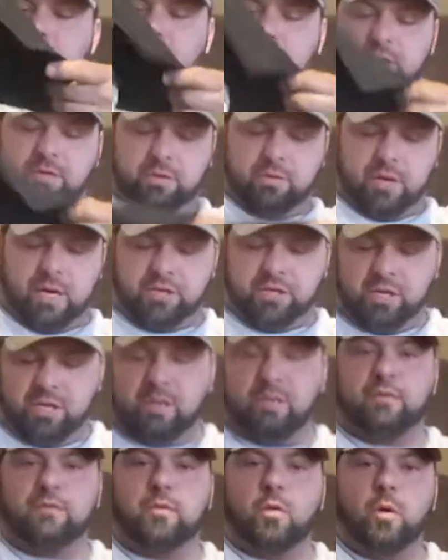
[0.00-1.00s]
stretching
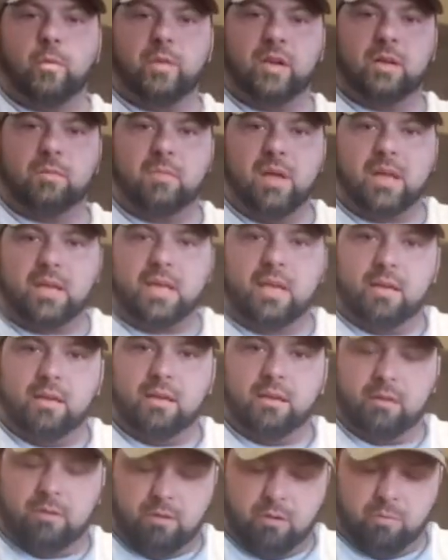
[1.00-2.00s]
and forming and
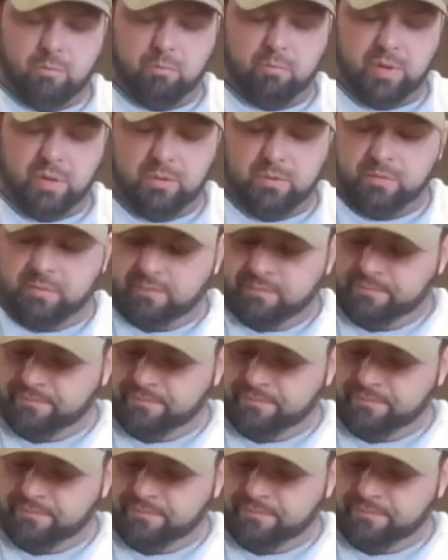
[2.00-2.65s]
making your own boot.